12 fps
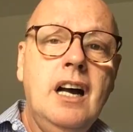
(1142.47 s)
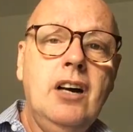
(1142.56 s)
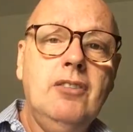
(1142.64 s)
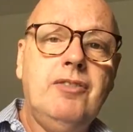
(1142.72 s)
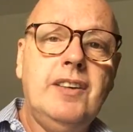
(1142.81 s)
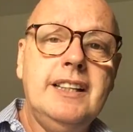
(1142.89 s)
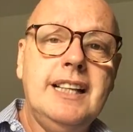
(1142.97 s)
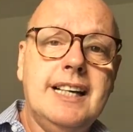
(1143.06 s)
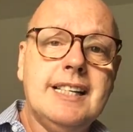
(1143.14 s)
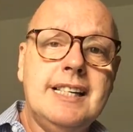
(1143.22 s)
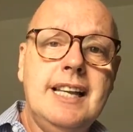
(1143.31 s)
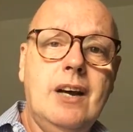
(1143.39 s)
Hopefully
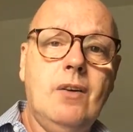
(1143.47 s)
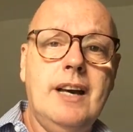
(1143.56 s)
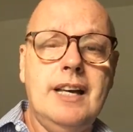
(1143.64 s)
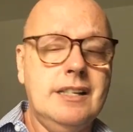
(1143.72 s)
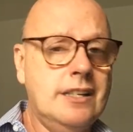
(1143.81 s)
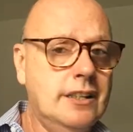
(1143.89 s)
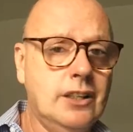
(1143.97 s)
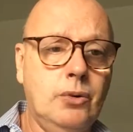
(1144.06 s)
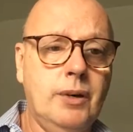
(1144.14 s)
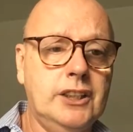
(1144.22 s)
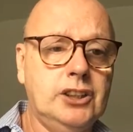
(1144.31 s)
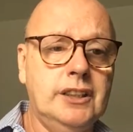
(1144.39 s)
that's now answered the
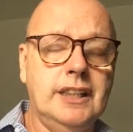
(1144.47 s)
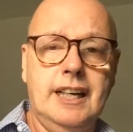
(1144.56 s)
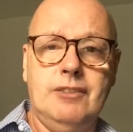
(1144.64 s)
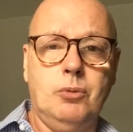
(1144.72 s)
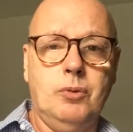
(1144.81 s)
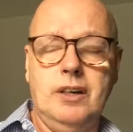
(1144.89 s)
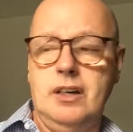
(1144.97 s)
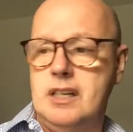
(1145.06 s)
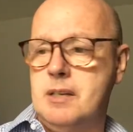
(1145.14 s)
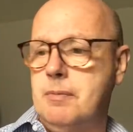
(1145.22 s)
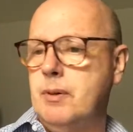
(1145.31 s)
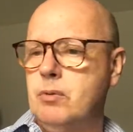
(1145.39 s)
question that everyone
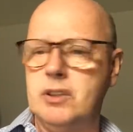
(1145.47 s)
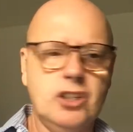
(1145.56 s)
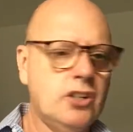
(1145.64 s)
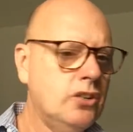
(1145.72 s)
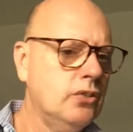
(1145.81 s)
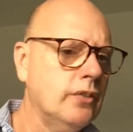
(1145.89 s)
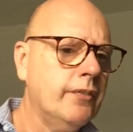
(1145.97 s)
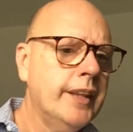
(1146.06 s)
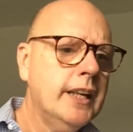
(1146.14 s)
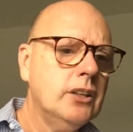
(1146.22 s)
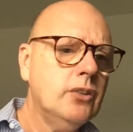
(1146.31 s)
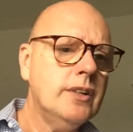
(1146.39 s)
asked me. Oh, I just thought
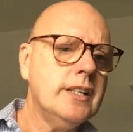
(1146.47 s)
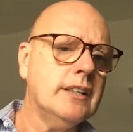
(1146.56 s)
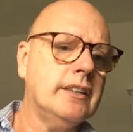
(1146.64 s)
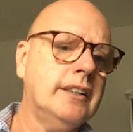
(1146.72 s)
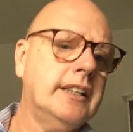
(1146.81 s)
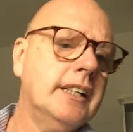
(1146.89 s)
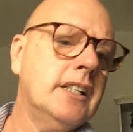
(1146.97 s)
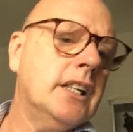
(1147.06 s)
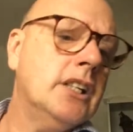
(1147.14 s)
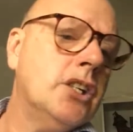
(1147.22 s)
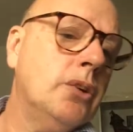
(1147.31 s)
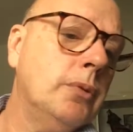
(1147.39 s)
there is other things I
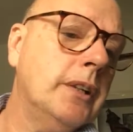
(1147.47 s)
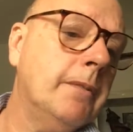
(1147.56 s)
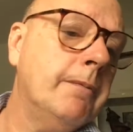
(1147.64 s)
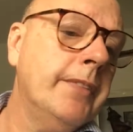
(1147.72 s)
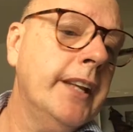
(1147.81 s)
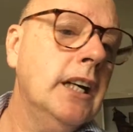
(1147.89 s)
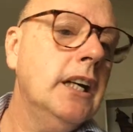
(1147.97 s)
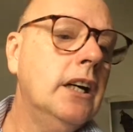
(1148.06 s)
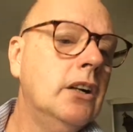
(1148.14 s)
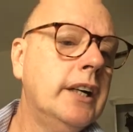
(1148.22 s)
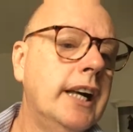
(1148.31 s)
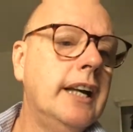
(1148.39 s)
do with them.
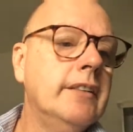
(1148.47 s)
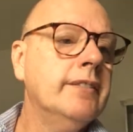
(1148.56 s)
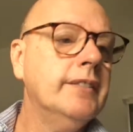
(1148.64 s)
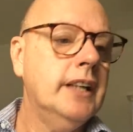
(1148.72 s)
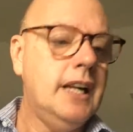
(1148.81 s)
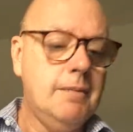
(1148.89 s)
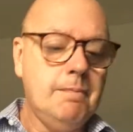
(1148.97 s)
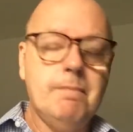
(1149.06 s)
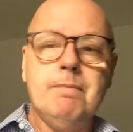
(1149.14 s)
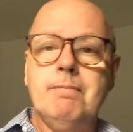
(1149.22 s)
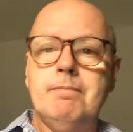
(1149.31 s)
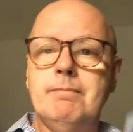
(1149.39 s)
Okay,
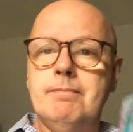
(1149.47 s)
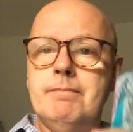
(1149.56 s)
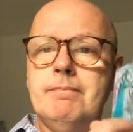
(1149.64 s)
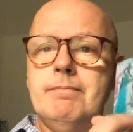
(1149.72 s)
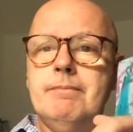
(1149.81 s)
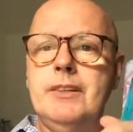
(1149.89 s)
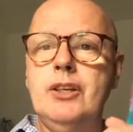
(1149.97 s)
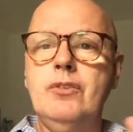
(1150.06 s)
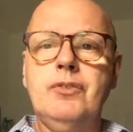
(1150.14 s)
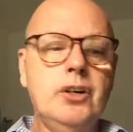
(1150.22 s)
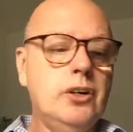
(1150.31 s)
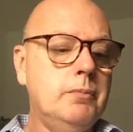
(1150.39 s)
you've
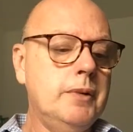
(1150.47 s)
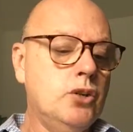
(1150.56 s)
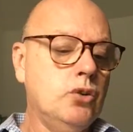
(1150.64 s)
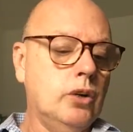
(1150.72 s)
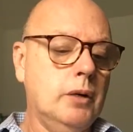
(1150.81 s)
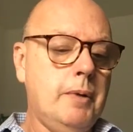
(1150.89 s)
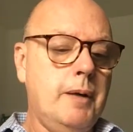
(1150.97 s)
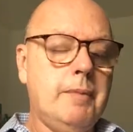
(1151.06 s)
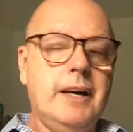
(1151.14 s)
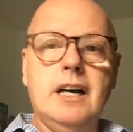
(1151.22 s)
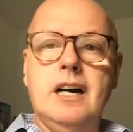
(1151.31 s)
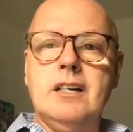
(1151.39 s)
heard me talk about
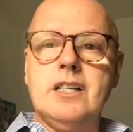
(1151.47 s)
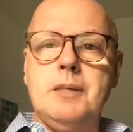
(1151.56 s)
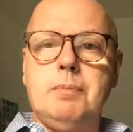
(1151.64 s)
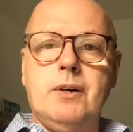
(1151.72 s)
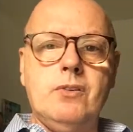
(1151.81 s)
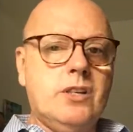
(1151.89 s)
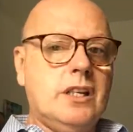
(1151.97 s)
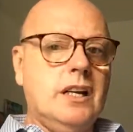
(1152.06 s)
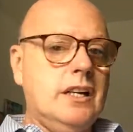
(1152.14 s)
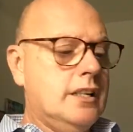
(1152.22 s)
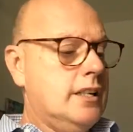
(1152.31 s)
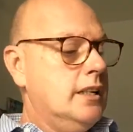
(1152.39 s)
my arty
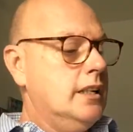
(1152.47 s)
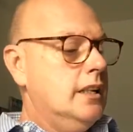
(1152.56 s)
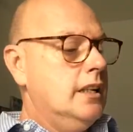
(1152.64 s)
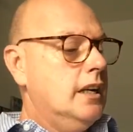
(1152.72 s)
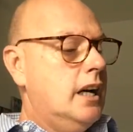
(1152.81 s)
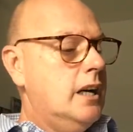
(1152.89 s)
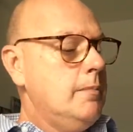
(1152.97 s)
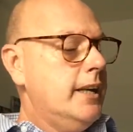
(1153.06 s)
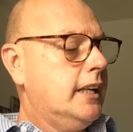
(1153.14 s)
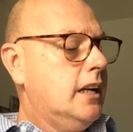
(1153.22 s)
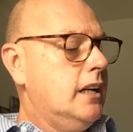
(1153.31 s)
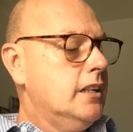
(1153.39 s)
postcards. I make
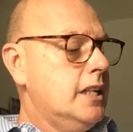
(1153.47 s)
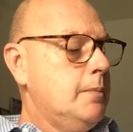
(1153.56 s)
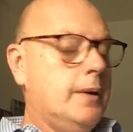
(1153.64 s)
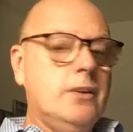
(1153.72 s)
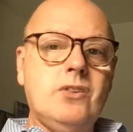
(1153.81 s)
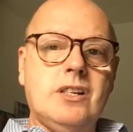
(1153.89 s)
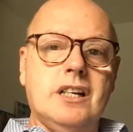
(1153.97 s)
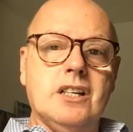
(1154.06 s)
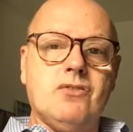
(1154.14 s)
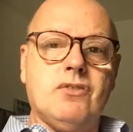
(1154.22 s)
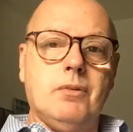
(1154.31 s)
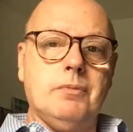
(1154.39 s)
arty postcards
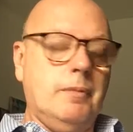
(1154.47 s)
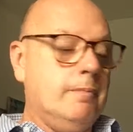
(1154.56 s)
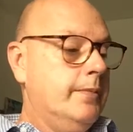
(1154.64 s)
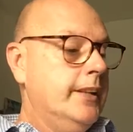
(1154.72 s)
from them.